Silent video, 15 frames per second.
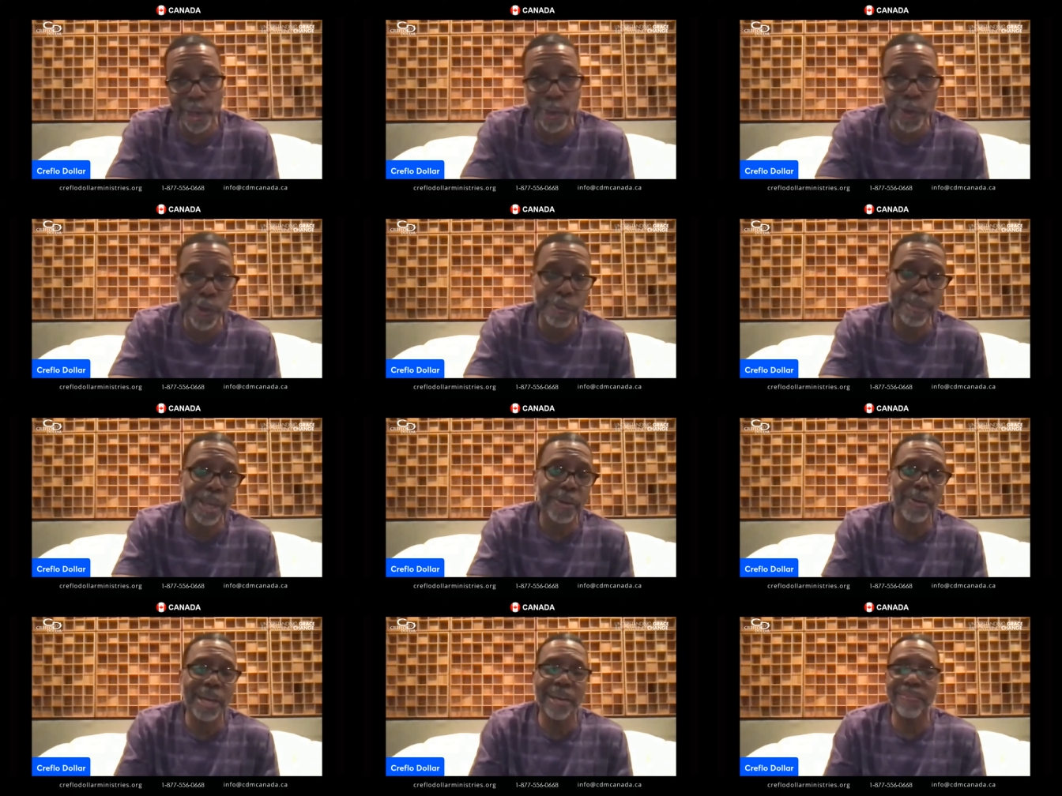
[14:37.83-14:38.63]
i know him
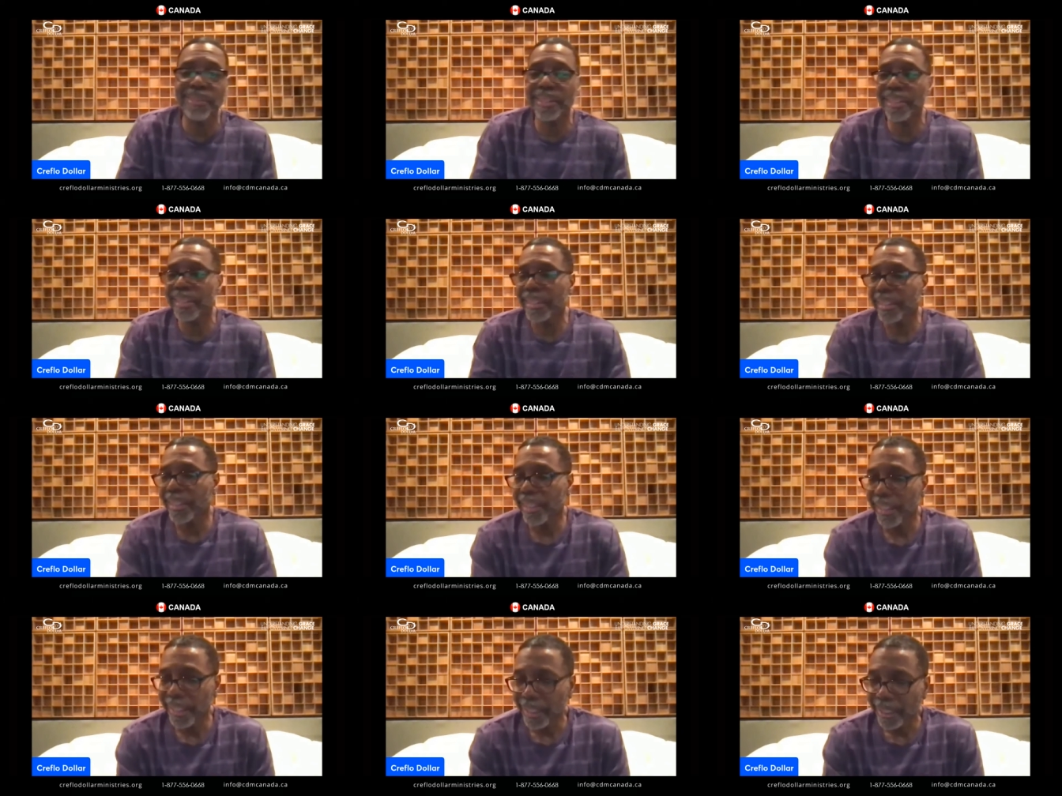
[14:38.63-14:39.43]
i don't have to
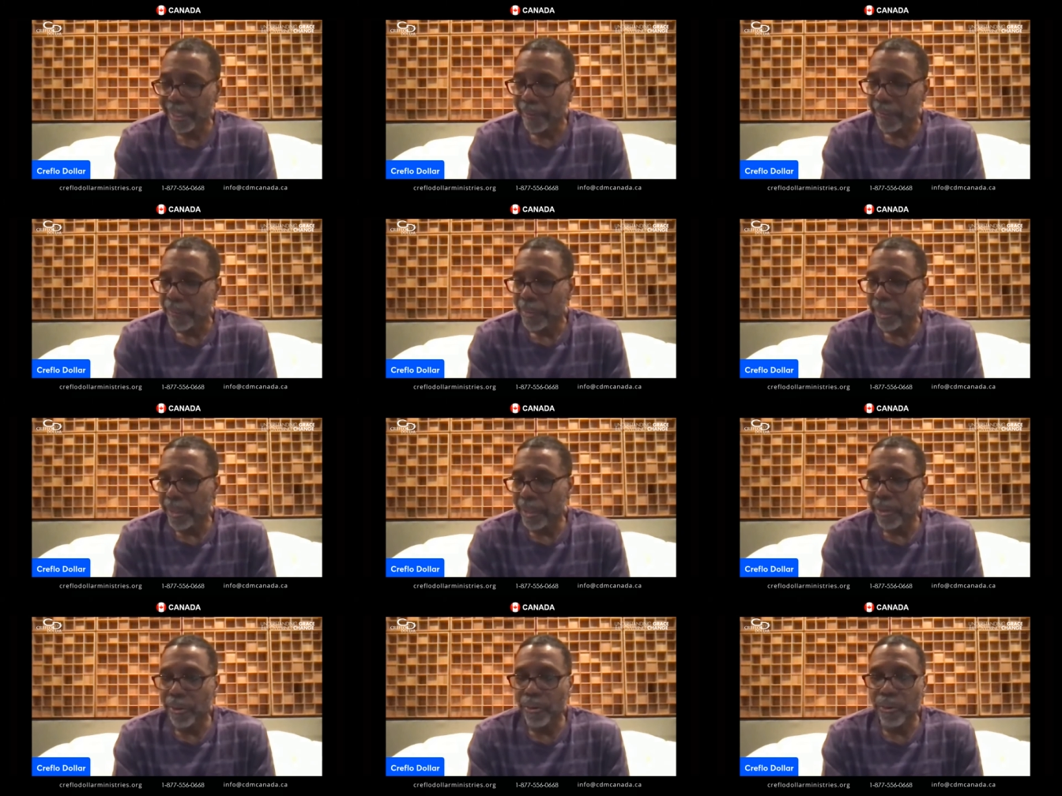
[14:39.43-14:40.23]

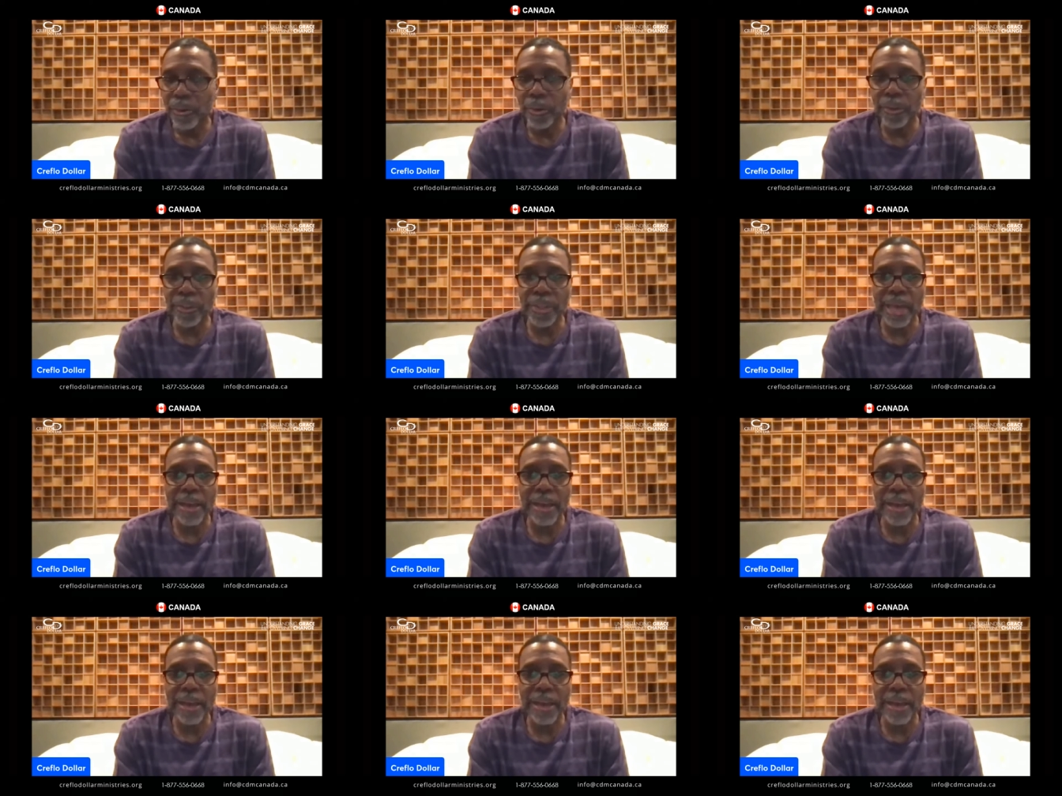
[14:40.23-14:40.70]
you know quote a